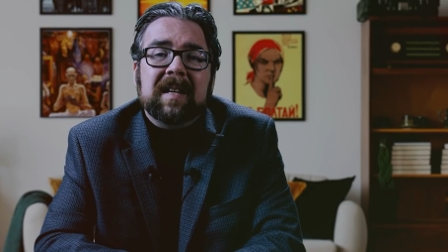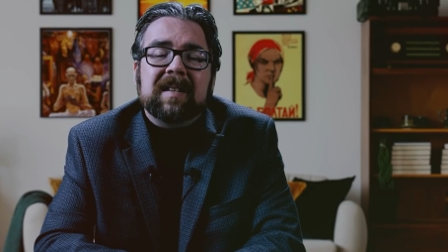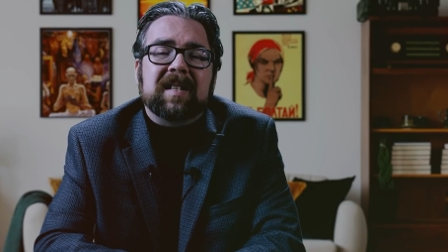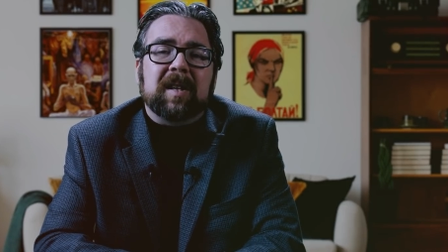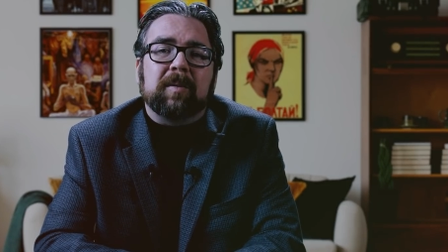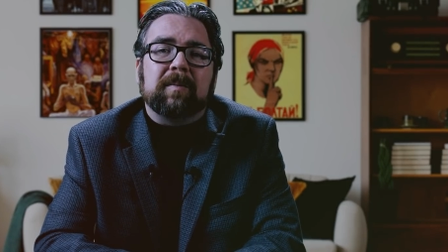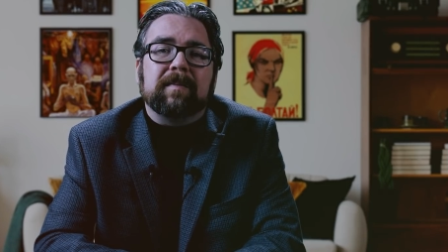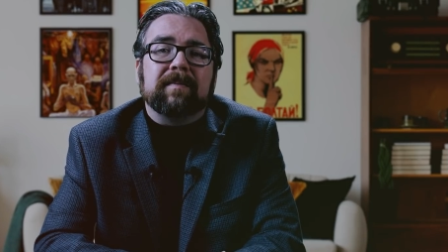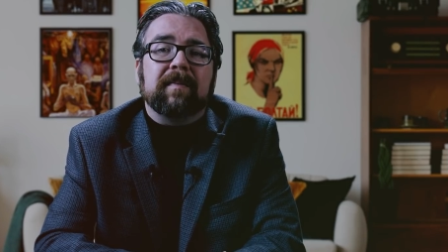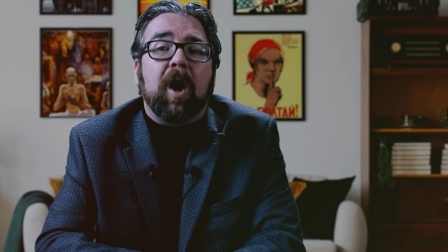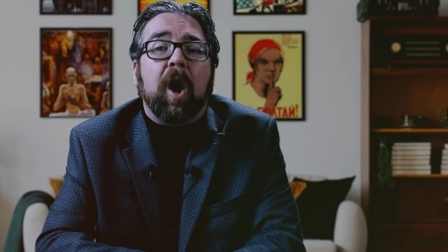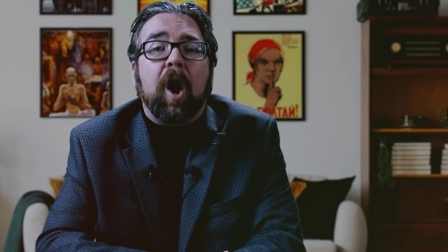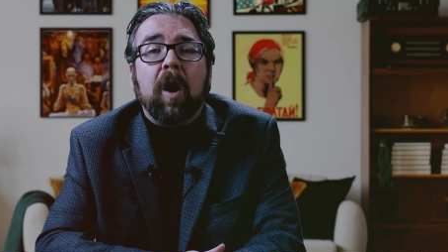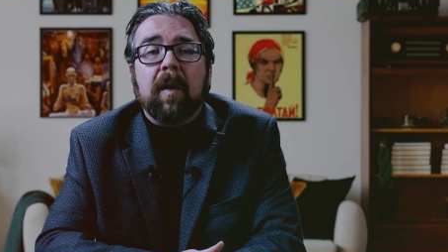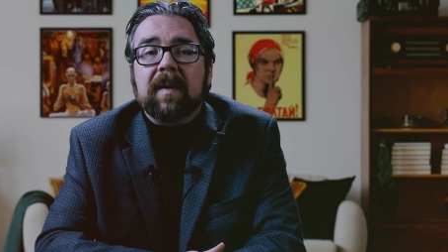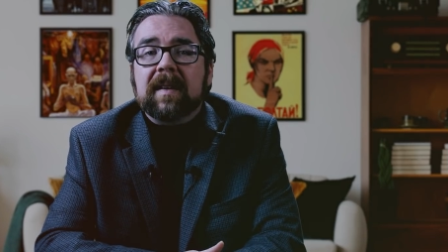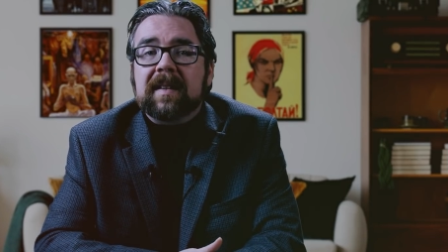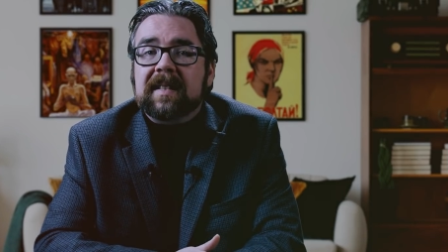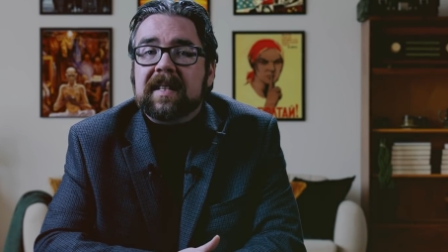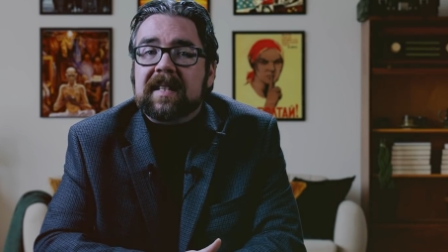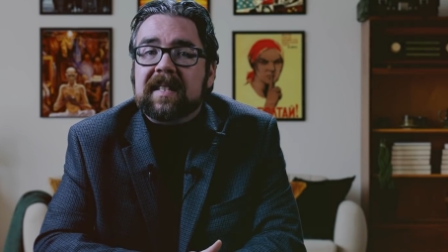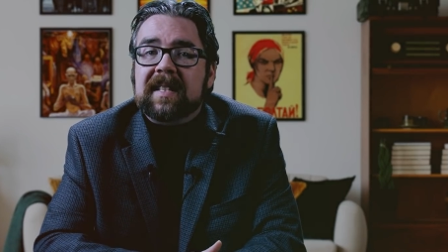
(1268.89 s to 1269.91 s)
So, all
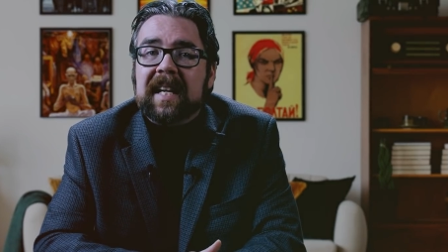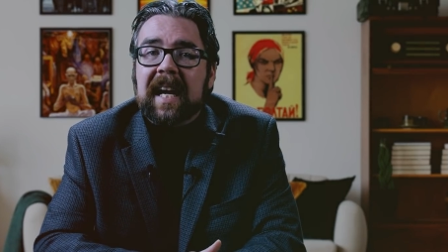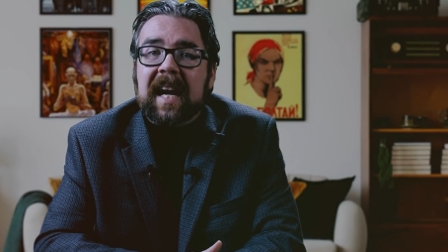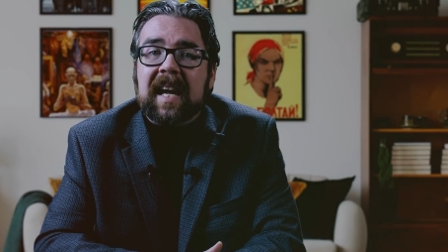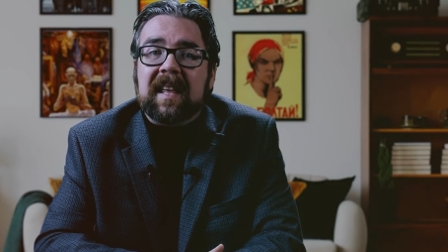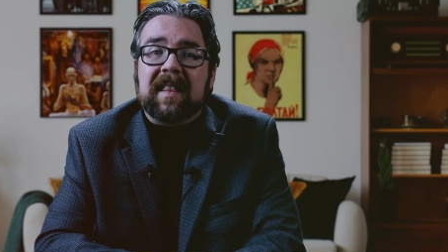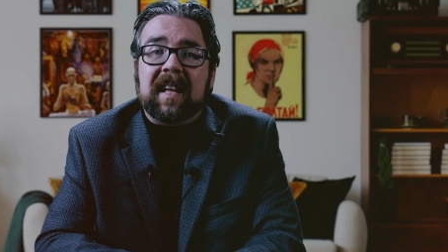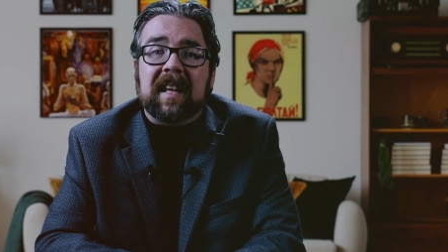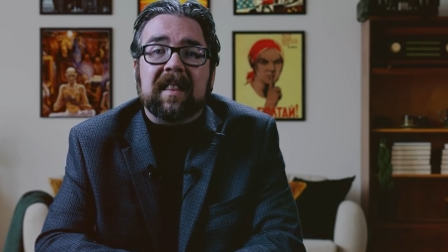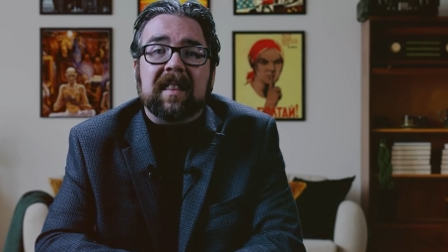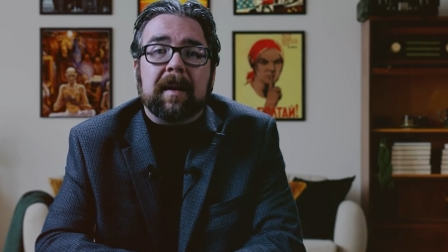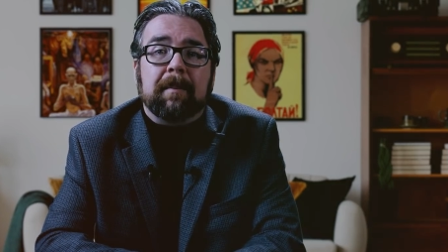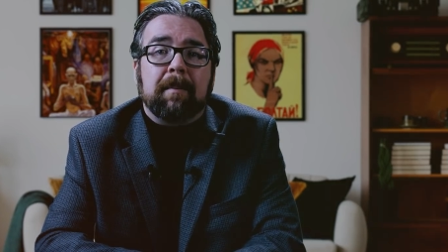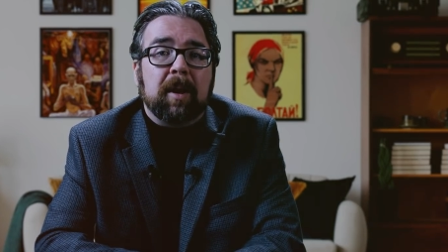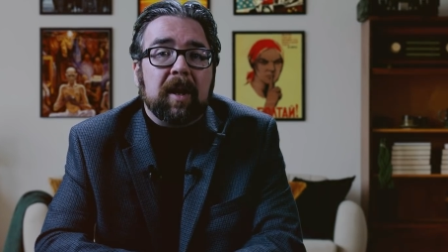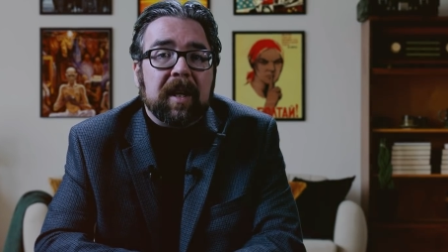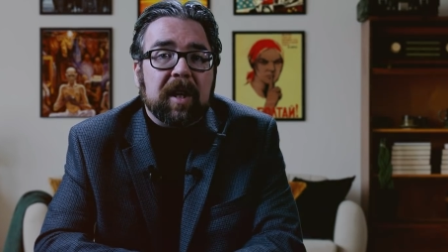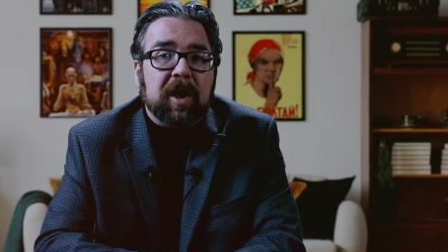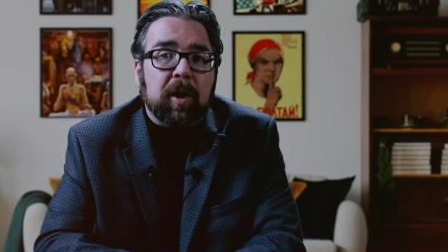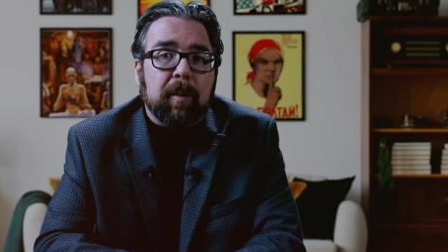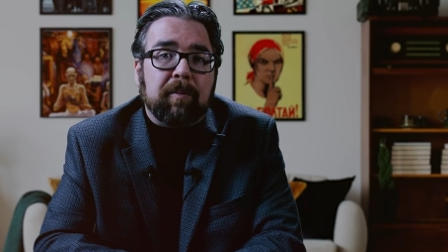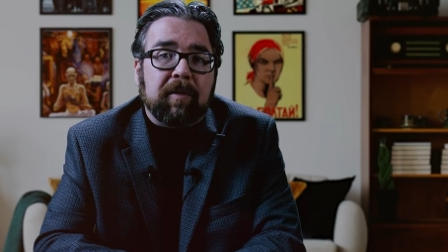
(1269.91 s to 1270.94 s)
this to say that the
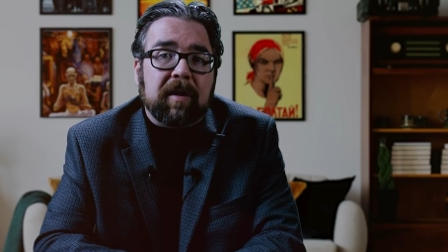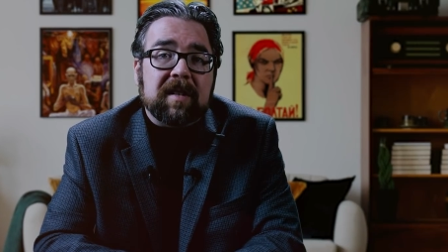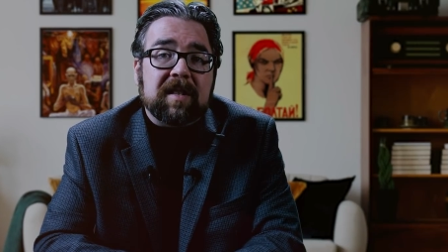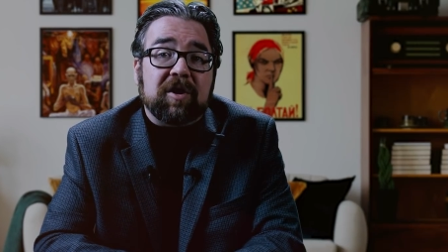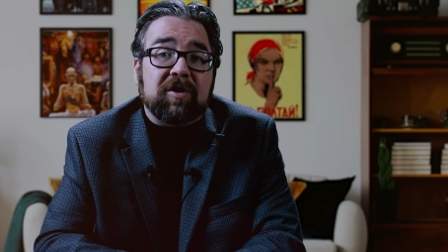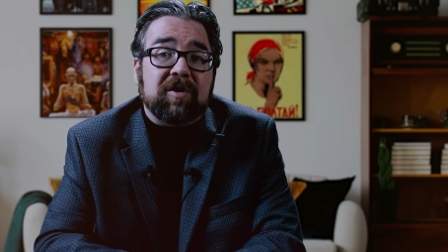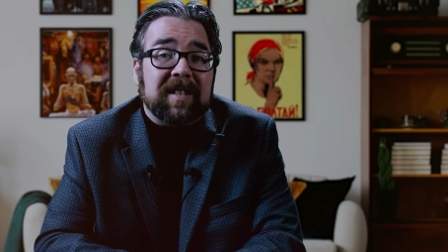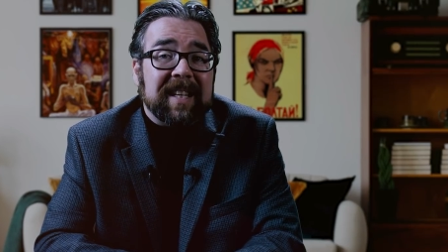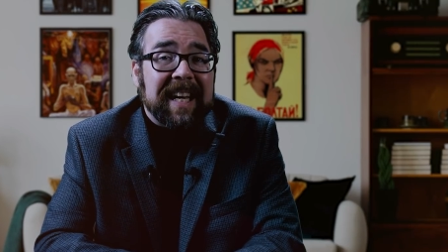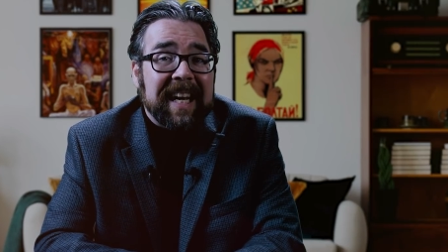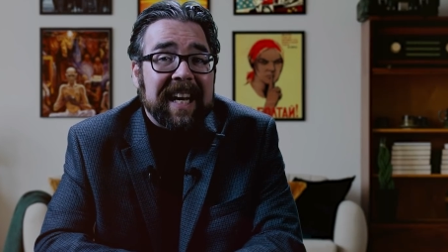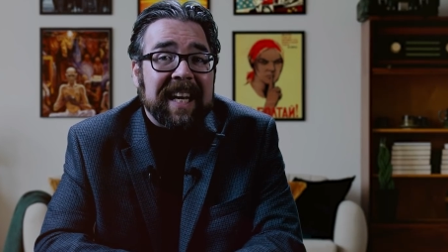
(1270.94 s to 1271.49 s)
political prisoners